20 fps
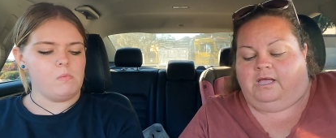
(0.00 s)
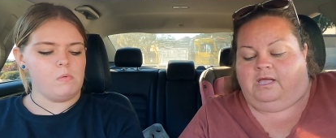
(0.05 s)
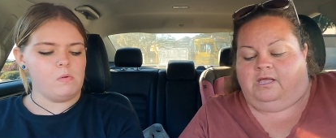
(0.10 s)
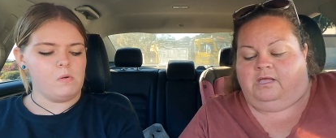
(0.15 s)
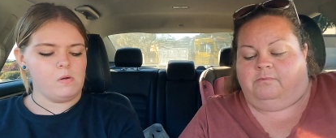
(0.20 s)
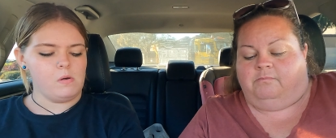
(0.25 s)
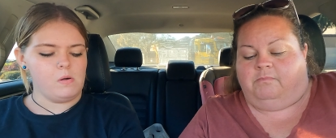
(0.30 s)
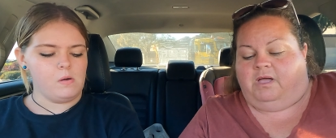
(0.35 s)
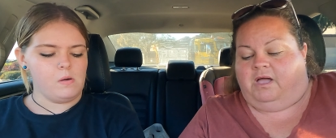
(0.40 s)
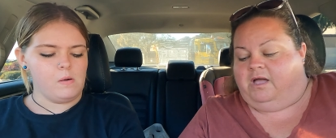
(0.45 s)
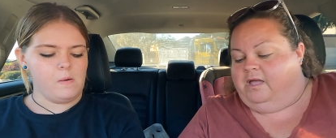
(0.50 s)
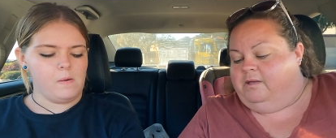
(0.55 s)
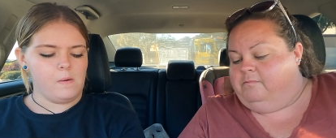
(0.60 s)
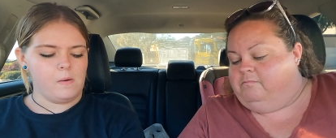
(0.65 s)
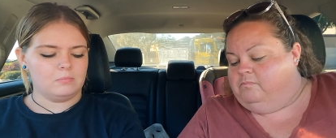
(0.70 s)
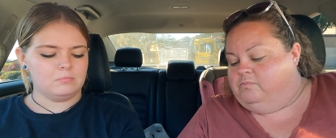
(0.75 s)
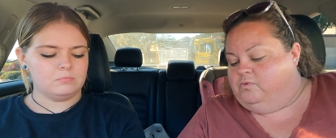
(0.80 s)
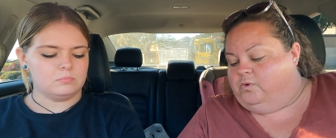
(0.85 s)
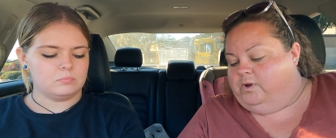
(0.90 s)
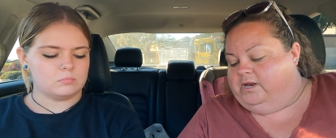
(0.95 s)
Speaker 1: Um,
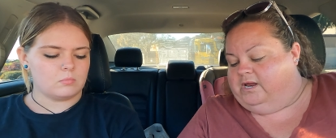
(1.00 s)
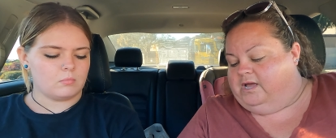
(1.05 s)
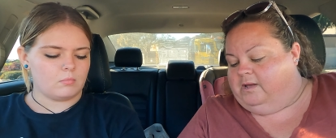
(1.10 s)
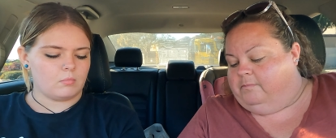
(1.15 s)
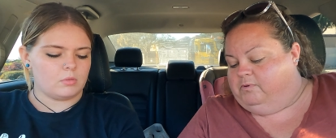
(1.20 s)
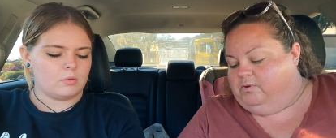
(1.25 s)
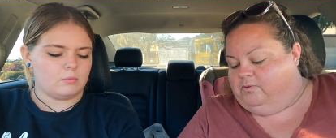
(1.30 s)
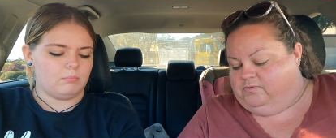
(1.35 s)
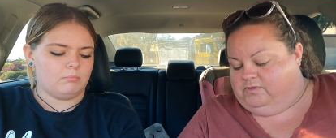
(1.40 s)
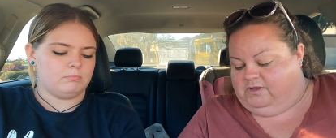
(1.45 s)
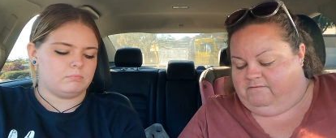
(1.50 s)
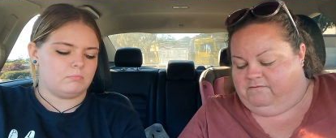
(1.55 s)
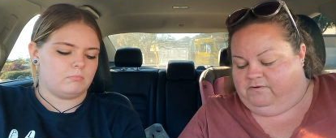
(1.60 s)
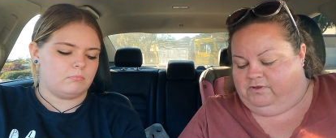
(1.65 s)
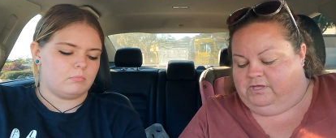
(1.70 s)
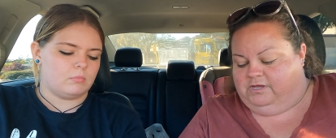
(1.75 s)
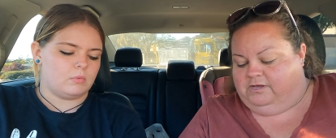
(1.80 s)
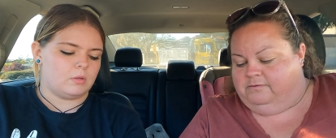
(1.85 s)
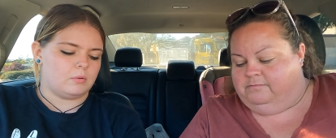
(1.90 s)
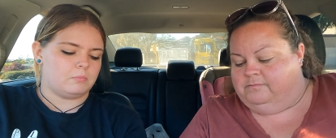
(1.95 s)
I'm quite happy with
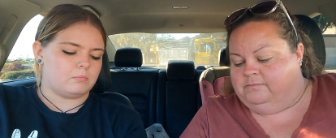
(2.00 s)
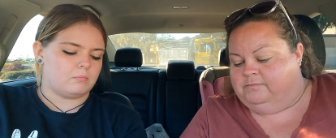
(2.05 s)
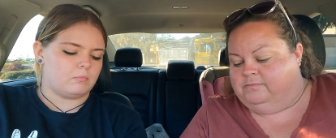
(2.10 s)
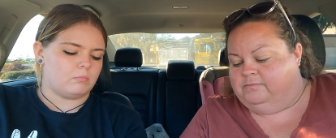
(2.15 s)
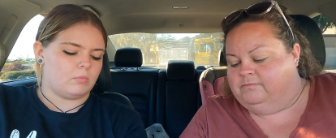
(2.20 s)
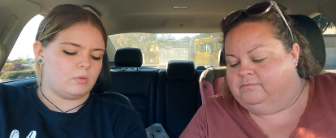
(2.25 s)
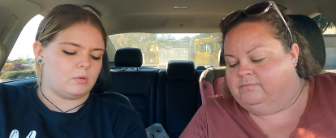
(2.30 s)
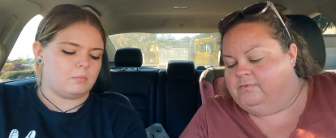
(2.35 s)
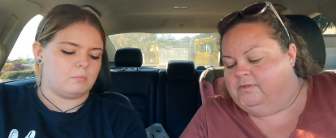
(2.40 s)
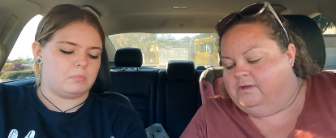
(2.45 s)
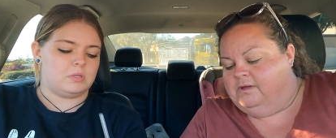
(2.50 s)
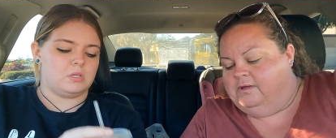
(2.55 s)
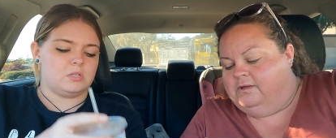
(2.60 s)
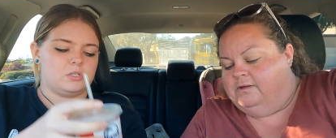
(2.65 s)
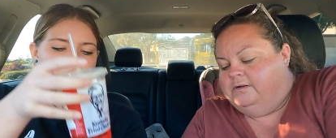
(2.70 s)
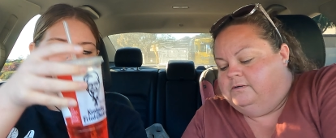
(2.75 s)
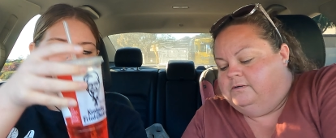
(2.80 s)
everything. But this